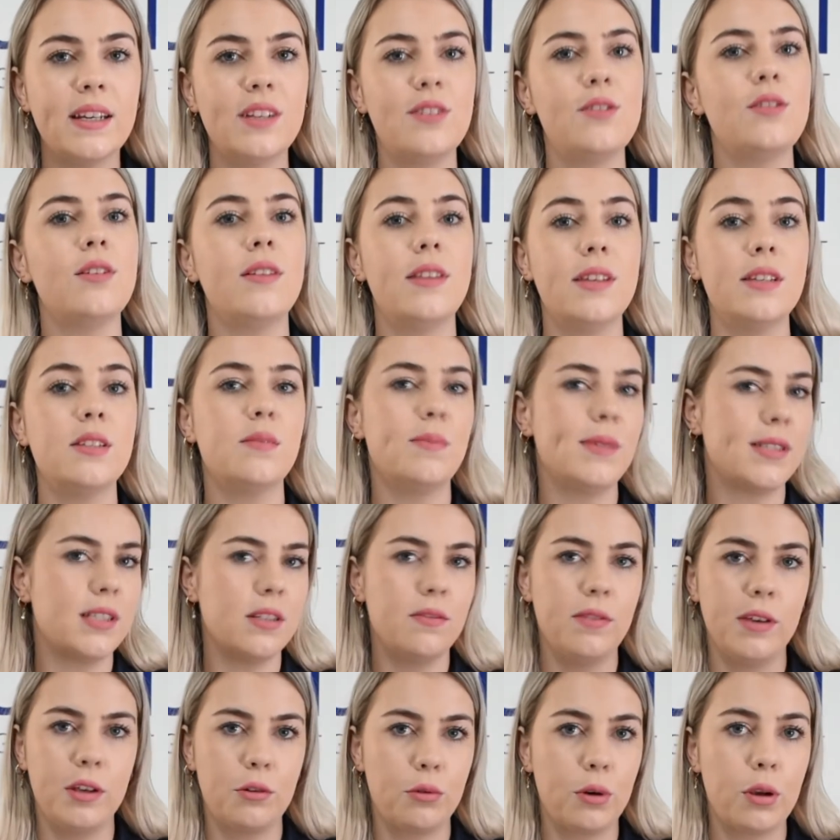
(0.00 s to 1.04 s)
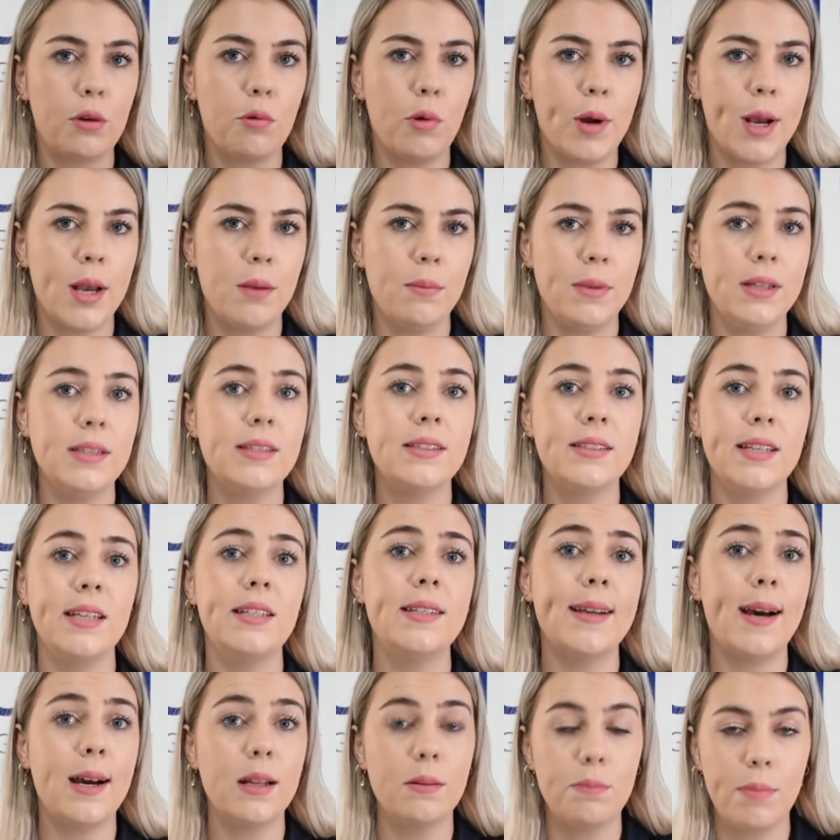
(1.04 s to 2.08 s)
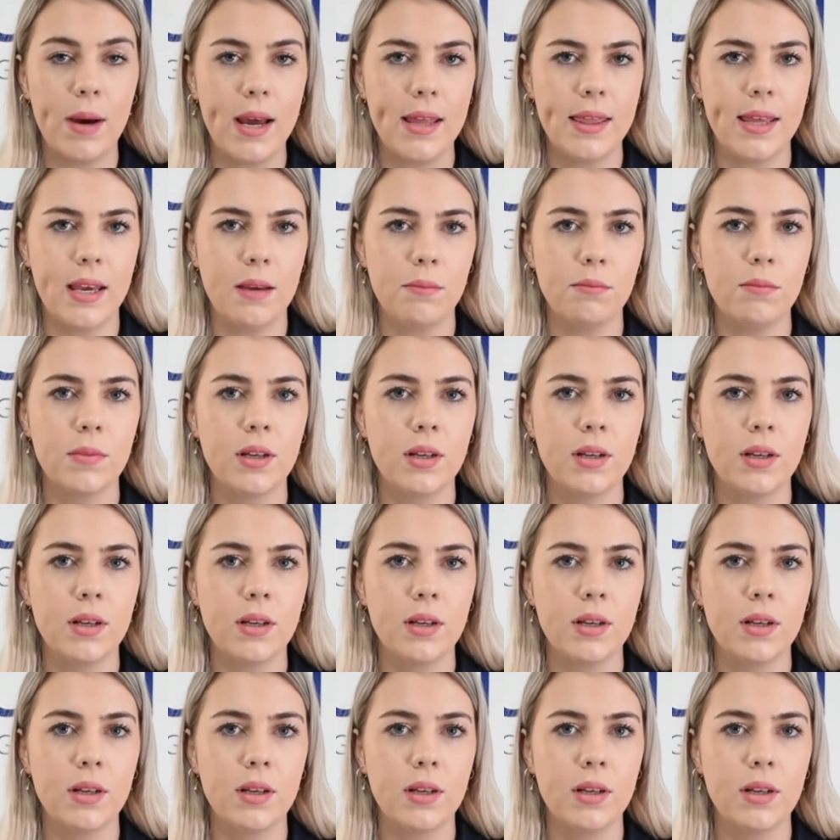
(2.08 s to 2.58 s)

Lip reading: to the specific requirements set out by them.